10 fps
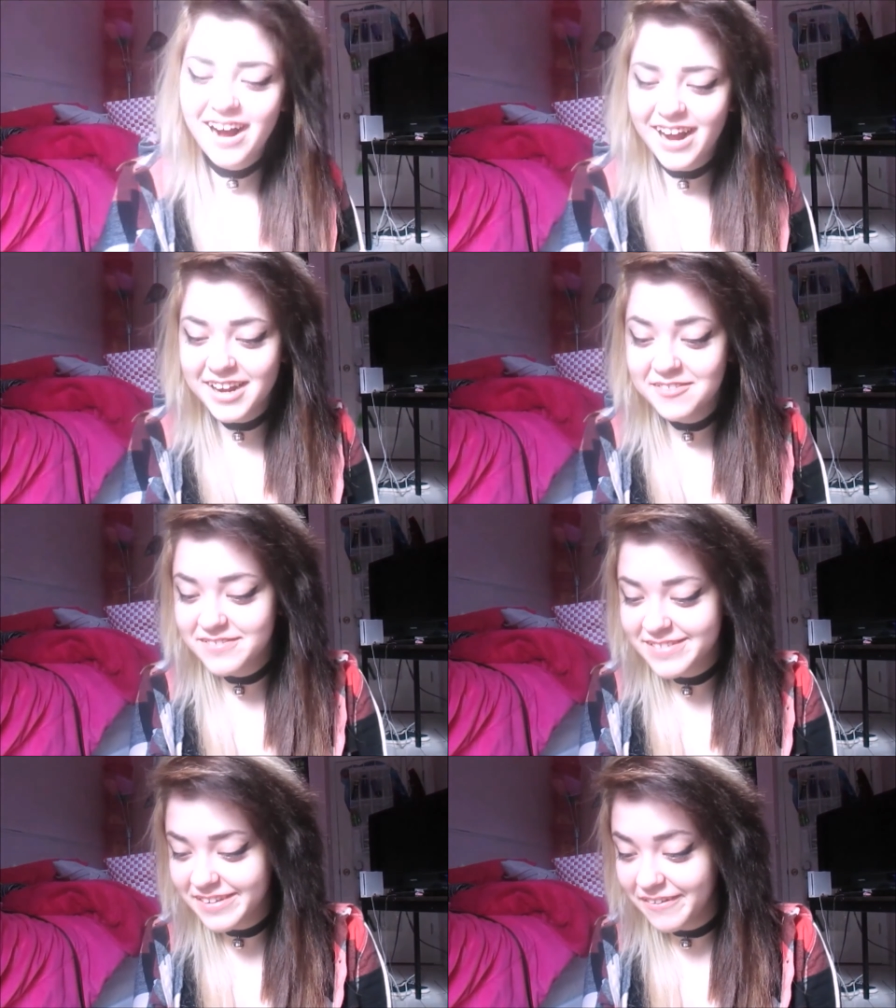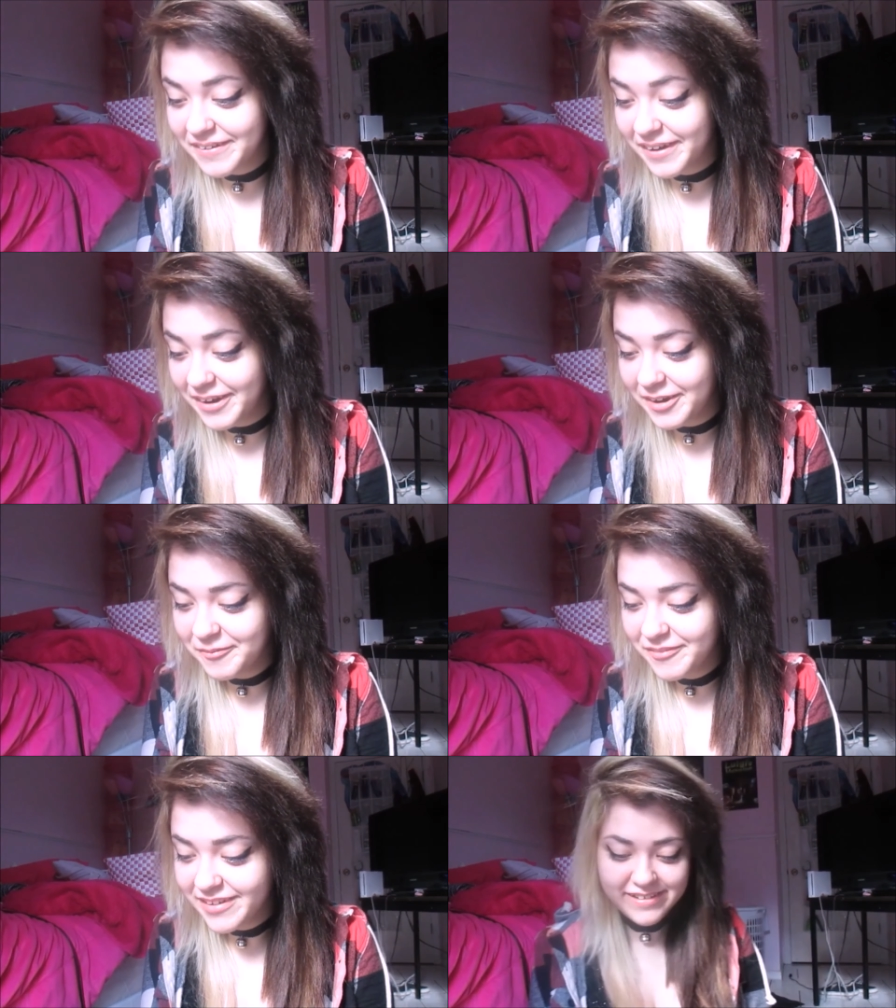I am so
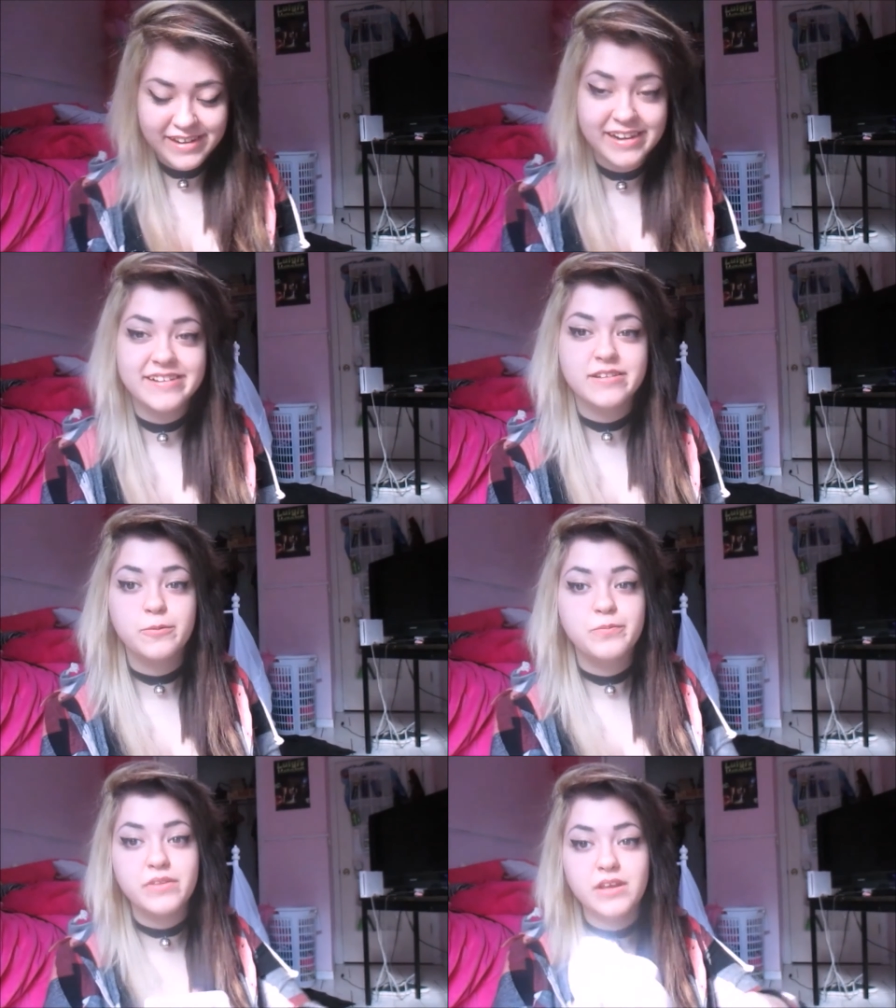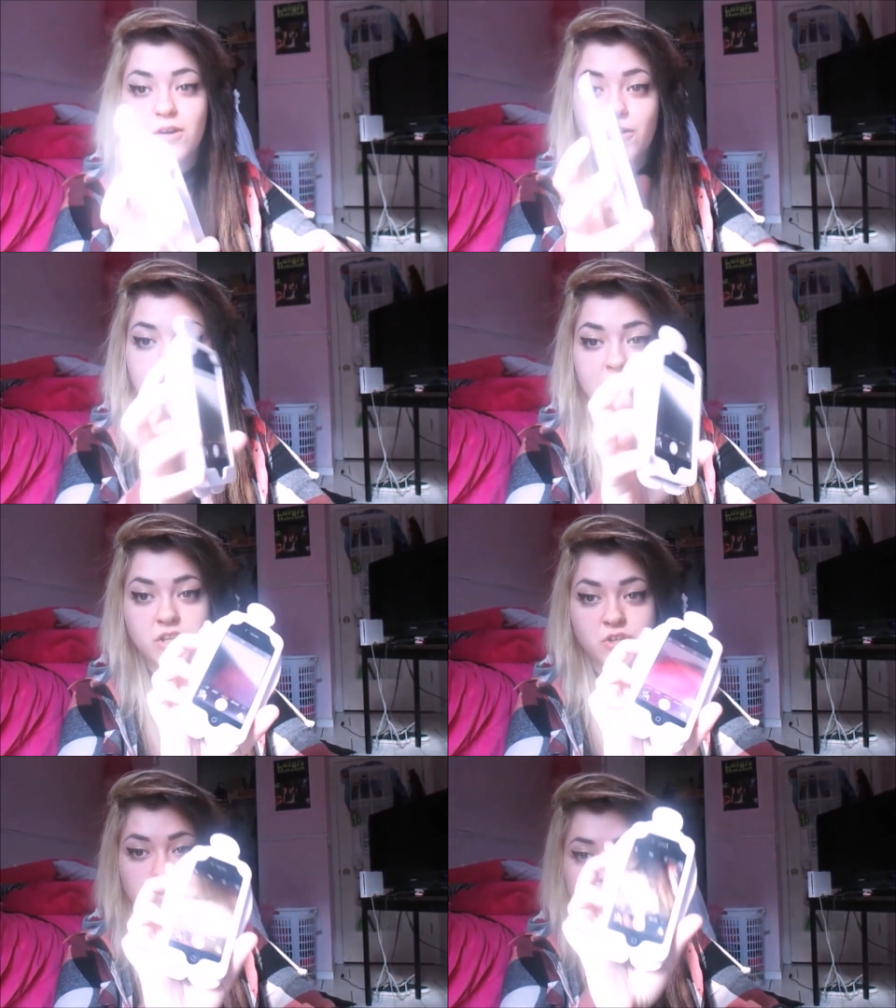dumb. Okay, so you're going
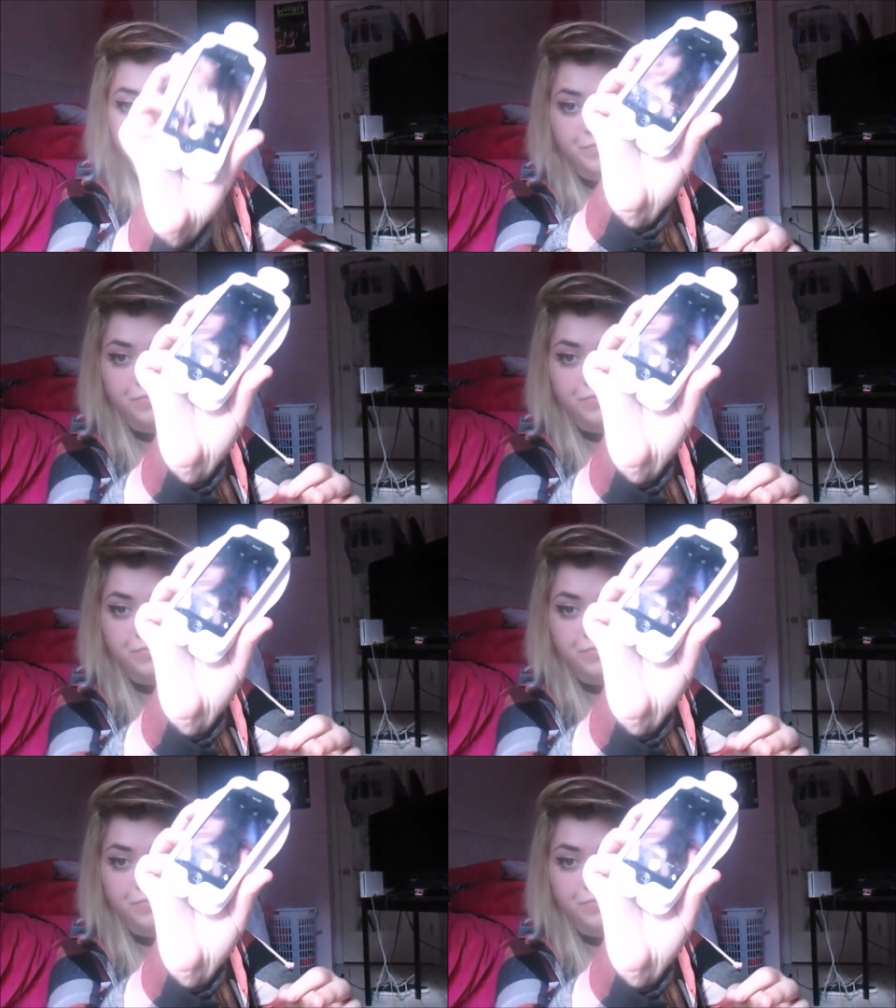to,